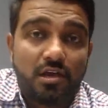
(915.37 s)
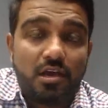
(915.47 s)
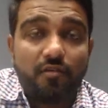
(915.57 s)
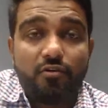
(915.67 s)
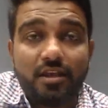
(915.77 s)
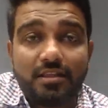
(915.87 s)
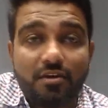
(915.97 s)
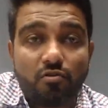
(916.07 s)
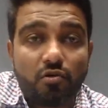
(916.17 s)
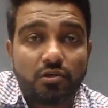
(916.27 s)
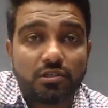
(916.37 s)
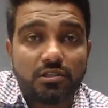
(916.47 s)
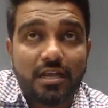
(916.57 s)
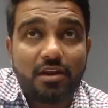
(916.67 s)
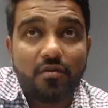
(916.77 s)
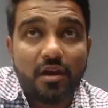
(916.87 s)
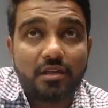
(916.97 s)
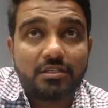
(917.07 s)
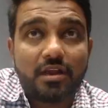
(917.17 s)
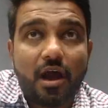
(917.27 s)
if you take that course then you will
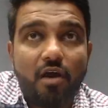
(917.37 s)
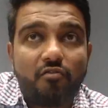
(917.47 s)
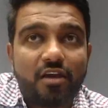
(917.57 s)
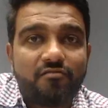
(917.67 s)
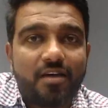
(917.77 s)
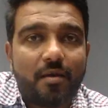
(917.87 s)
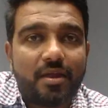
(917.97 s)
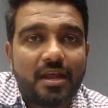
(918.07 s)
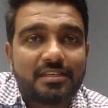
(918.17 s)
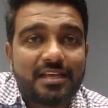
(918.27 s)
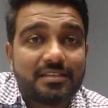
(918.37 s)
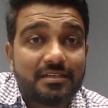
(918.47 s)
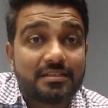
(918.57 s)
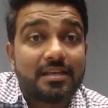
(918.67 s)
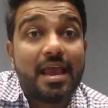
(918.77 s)
understand how we can fabricate sensors